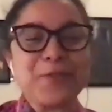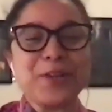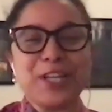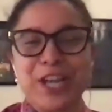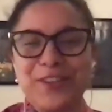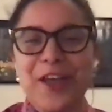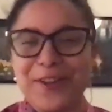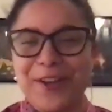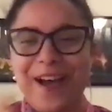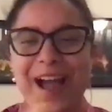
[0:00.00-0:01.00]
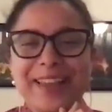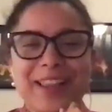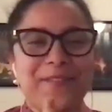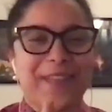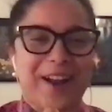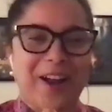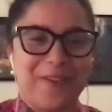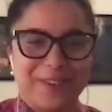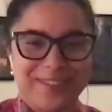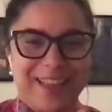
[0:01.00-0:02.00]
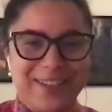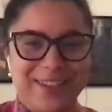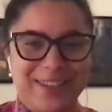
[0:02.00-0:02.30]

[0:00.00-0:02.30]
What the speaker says: really good. No, I love that conversation.